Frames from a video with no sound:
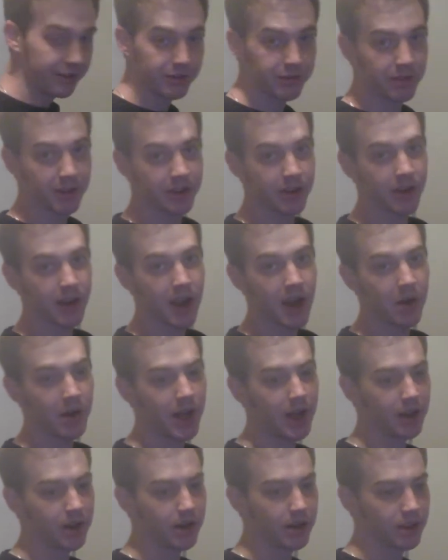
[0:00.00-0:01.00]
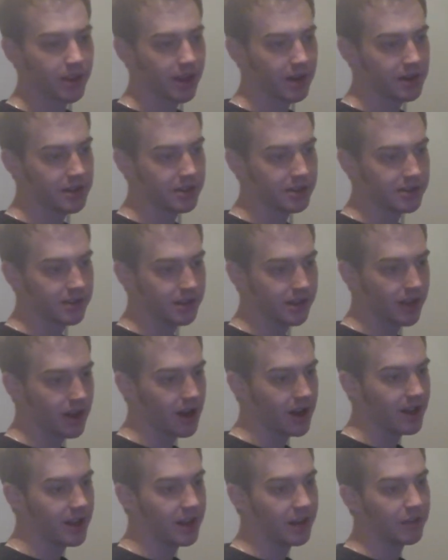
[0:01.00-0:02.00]
of wonder how accurate that is
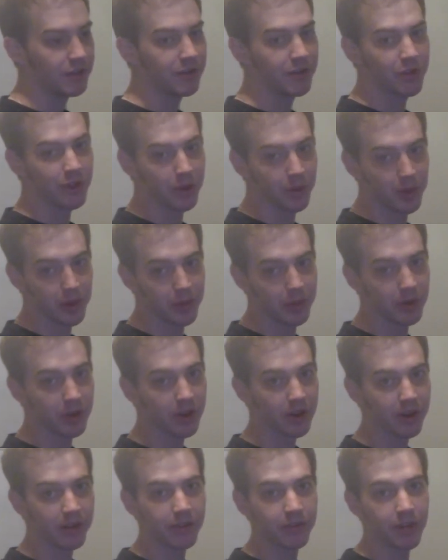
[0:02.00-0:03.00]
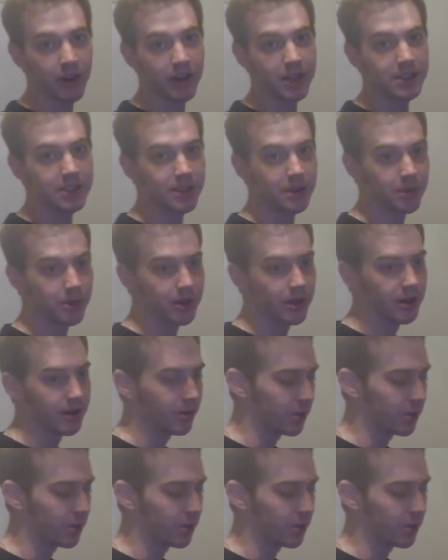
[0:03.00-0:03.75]
if the people are very similar